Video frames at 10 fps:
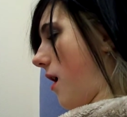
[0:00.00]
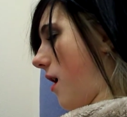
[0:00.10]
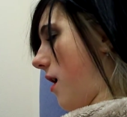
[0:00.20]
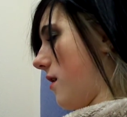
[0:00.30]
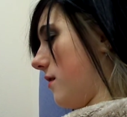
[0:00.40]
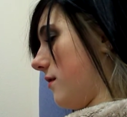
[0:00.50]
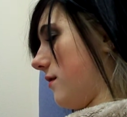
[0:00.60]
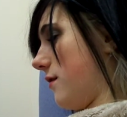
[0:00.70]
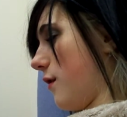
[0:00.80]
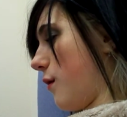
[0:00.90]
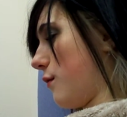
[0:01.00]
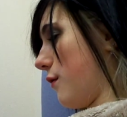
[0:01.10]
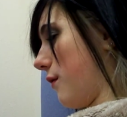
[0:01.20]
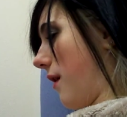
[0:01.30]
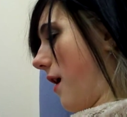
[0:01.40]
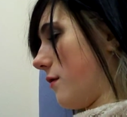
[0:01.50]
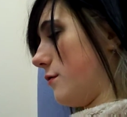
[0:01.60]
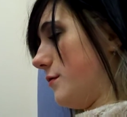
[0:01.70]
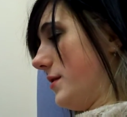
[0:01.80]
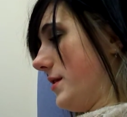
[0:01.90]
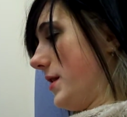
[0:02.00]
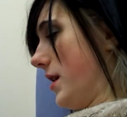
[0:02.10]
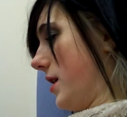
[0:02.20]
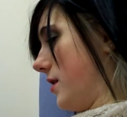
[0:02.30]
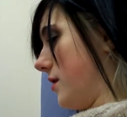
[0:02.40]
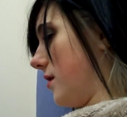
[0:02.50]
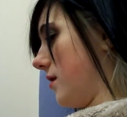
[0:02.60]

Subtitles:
I don't know how she did.